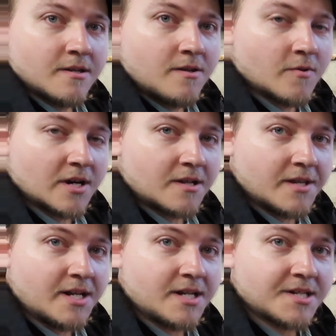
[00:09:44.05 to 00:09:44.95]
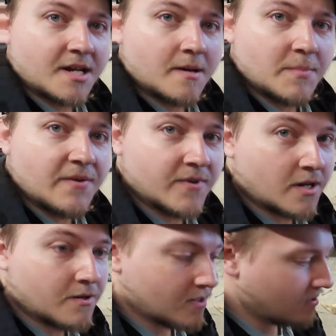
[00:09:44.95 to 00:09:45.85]
you want to clean these up even
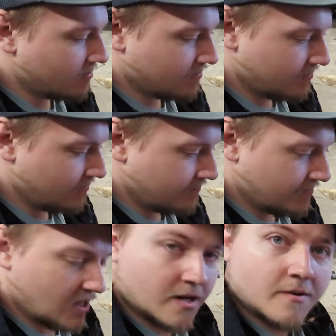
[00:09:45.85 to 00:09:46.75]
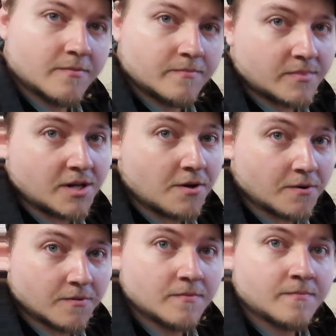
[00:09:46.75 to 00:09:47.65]
though they're,
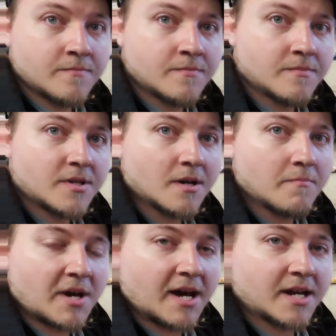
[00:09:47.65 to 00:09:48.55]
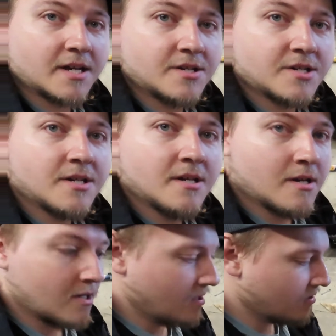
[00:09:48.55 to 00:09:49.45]
new, come packaged.
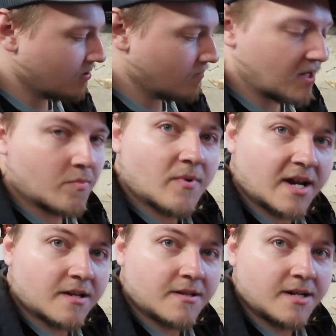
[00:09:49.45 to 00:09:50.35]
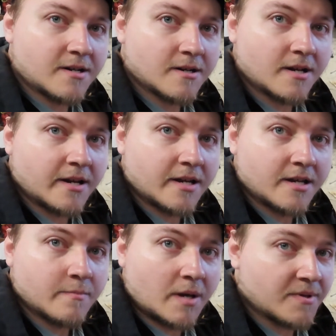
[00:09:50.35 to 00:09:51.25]
A little bit of brake cleaner
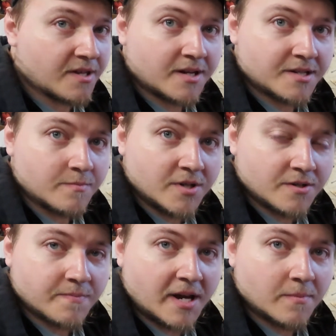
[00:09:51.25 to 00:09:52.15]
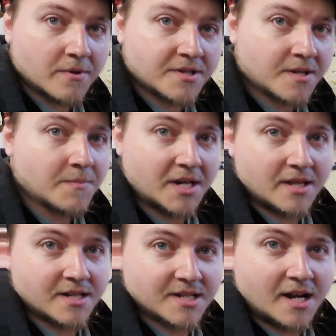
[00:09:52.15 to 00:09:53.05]
and maybe like some newspaper, something
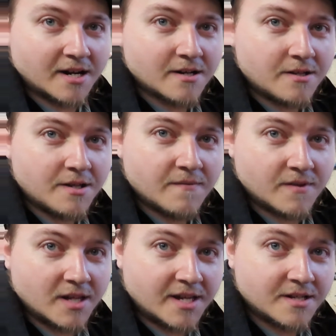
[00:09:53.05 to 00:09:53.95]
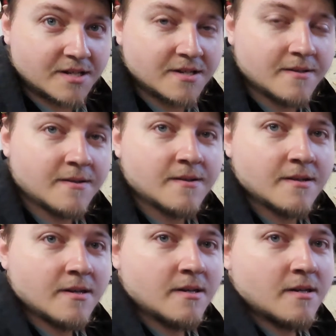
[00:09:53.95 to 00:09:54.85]
that's not going to leave lint.
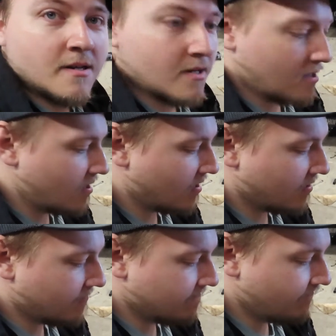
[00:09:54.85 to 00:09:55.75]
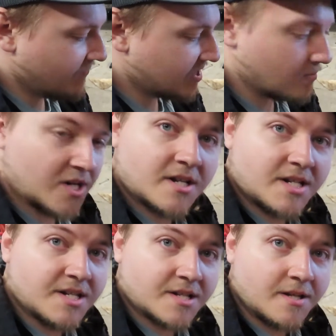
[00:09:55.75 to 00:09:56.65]
So I'm going to get
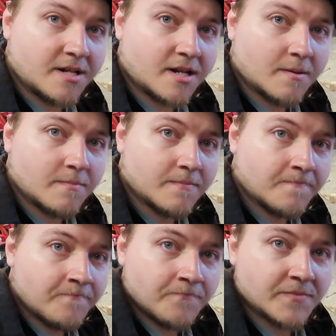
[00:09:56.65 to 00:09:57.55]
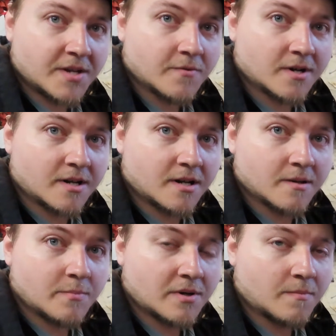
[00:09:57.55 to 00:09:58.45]
these cleaned up, then we're going
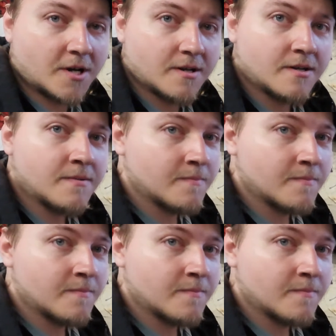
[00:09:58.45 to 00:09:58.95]
to put them on.